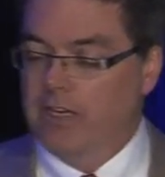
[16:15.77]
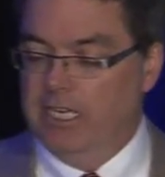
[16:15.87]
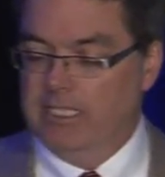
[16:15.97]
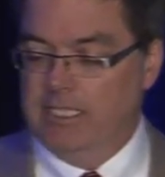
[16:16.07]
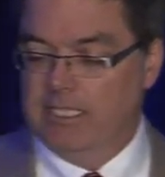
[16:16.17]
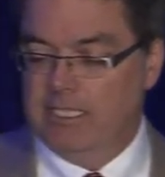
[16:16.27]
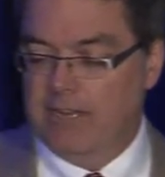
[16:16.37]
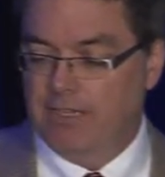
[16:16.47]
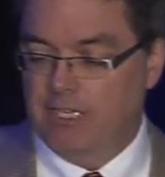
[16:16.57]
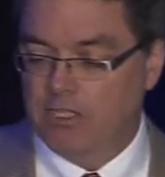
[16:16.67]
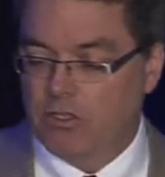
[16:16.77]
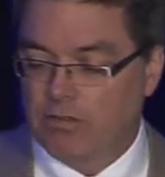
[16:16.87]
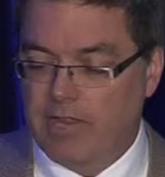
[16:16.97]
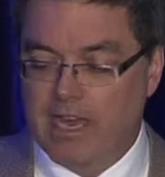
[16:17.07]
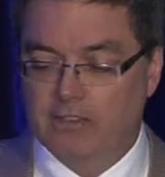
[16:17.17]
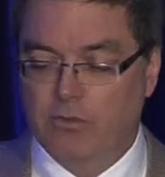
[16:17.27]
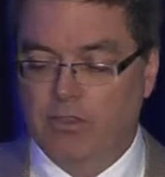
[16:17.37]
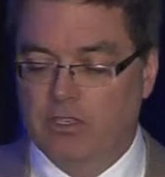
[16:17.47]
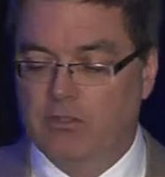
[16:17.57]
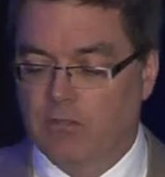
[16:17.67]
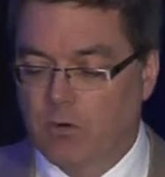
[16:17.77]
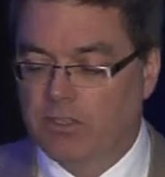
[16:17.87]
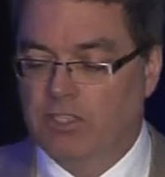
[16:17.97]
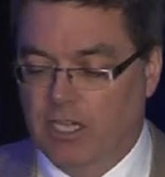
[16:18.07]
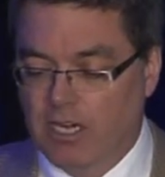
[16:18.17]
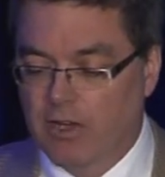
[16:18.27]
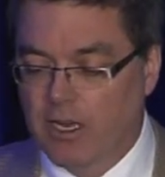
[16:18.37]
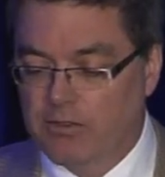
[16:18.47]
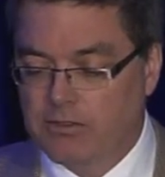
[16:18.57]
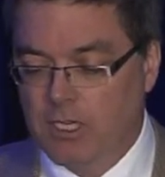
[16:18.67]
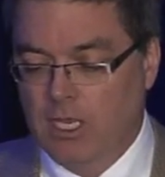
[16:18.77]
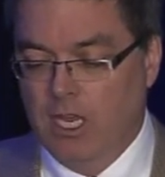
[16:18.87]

1970 to 2000 with these 4 scenarios.